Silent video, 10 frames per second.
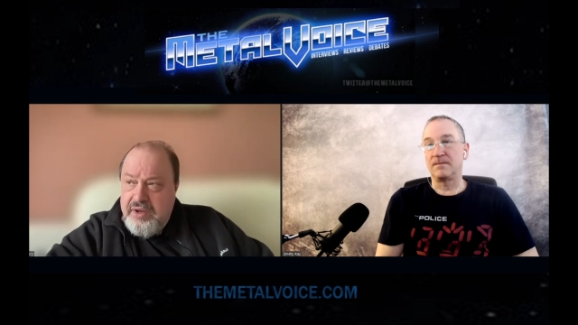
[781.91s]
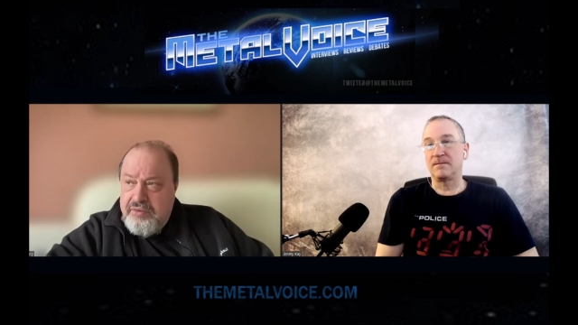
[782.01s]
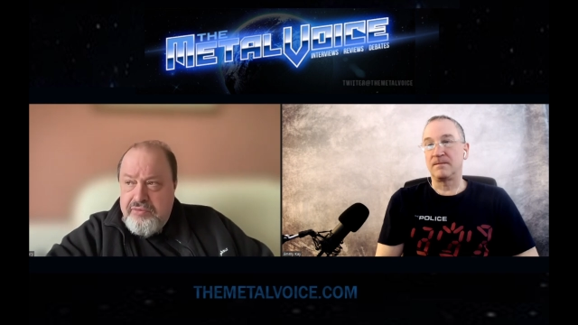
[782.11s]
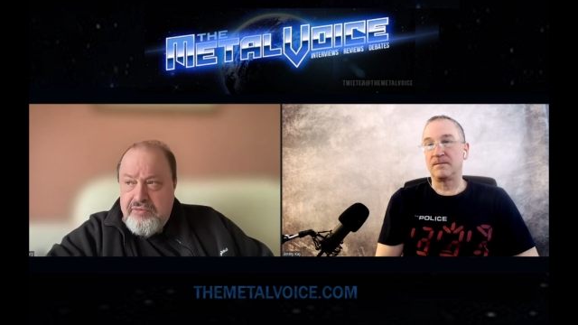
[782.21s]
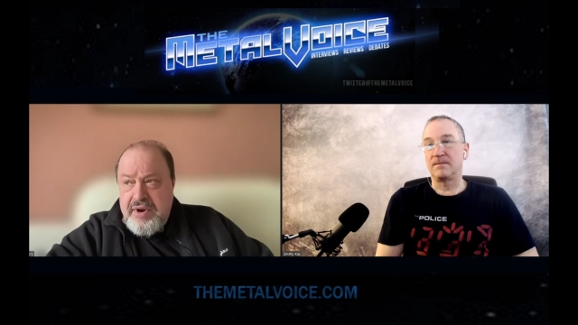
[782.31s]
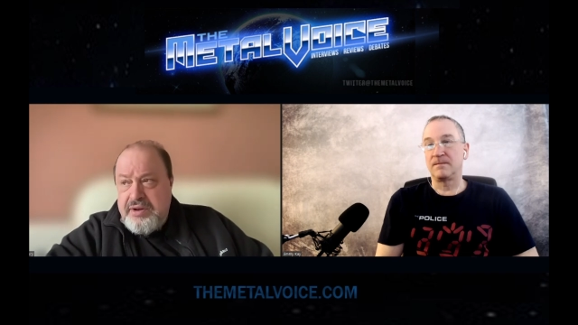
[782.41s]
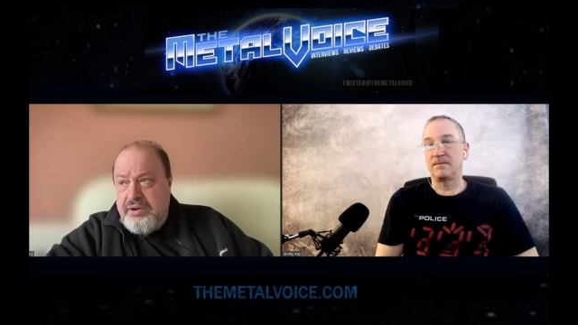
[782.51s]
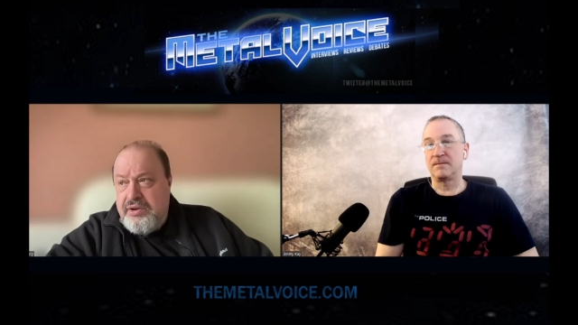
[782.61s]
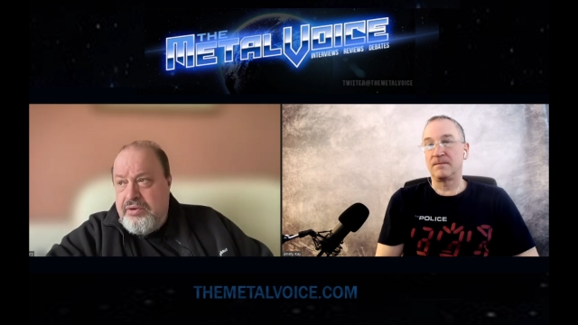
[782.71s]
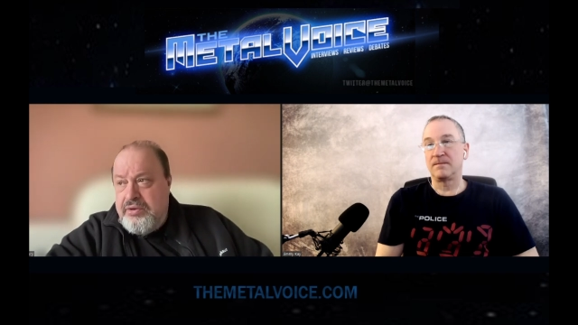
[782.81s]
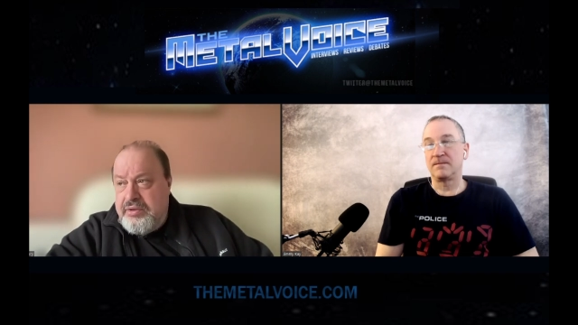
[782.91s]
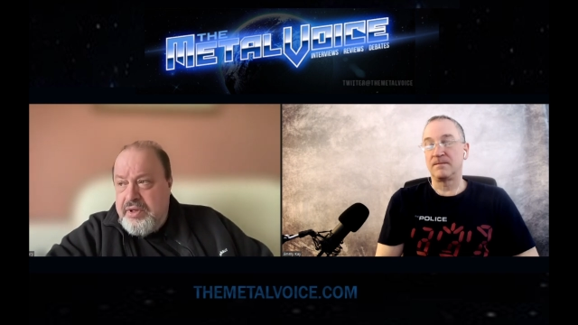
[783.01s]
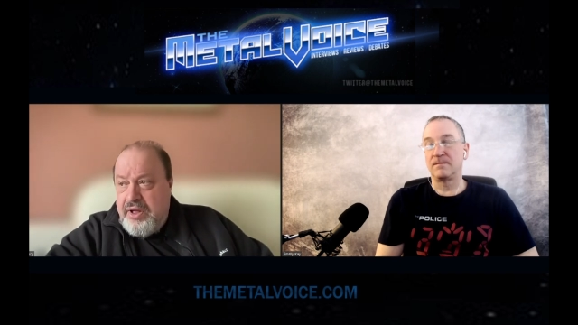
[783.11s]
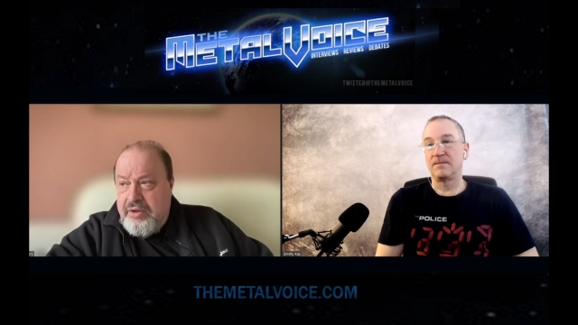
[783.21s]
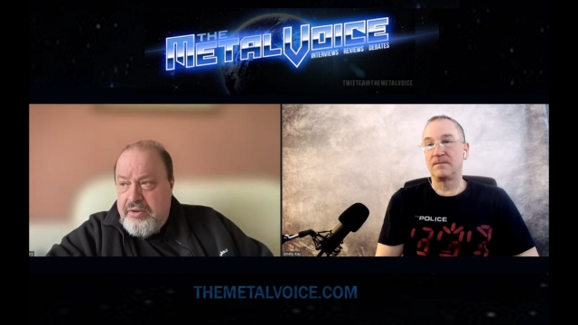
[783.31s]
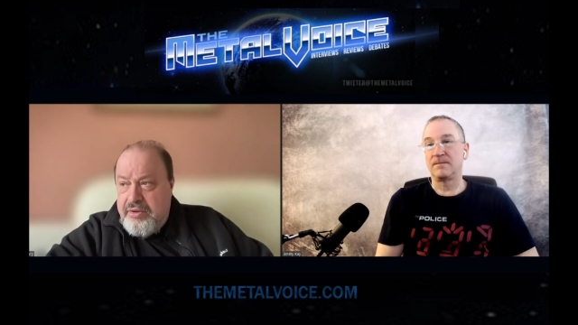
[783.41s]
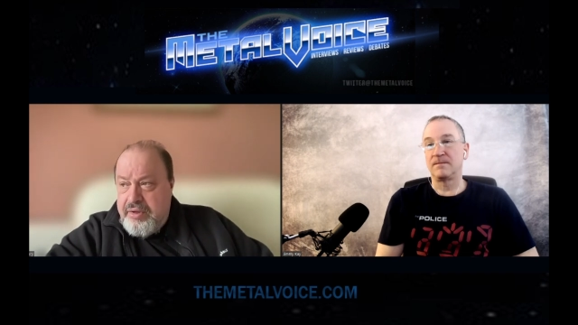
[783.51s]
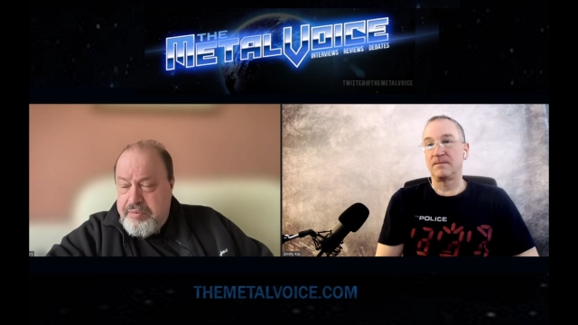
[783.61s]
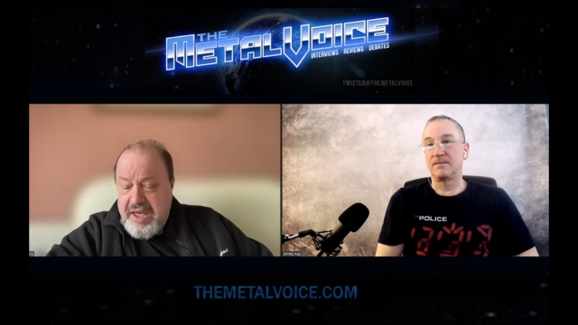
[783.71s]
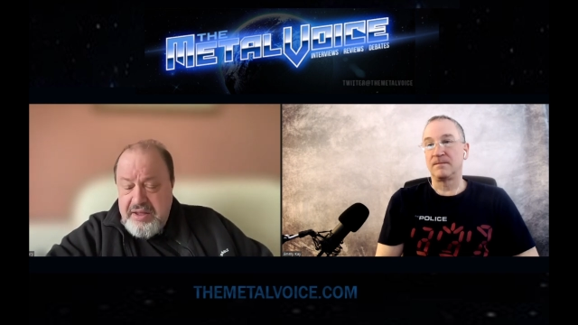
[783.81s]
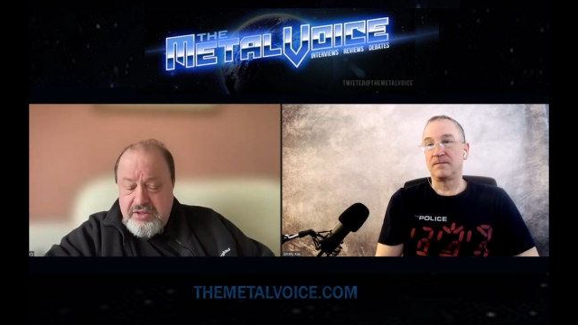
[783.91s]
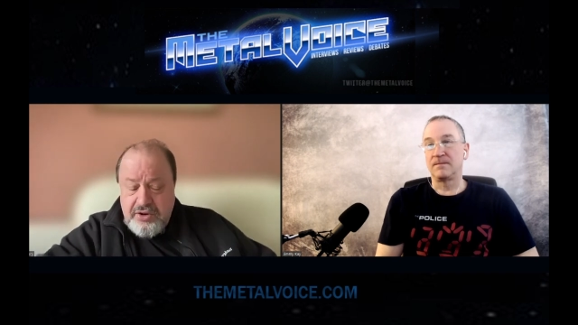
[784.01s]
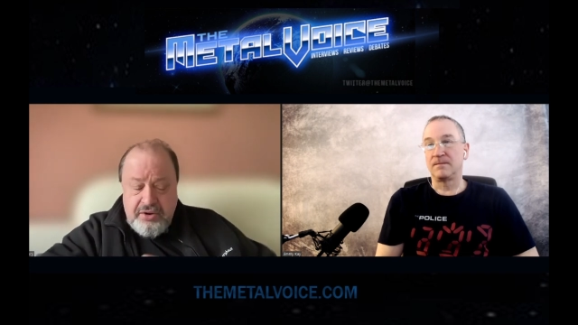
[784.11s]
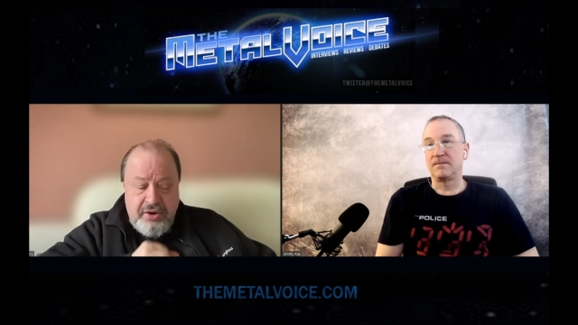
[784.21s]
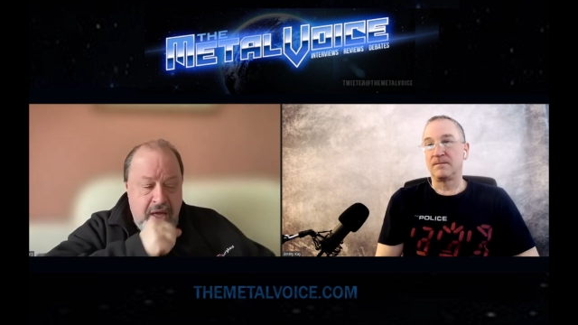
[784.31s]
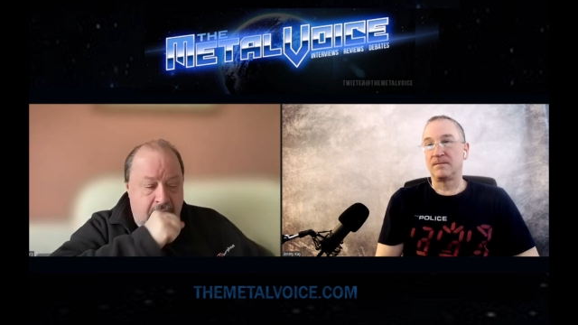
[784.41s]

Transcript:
Speaker 1: written or or painted on.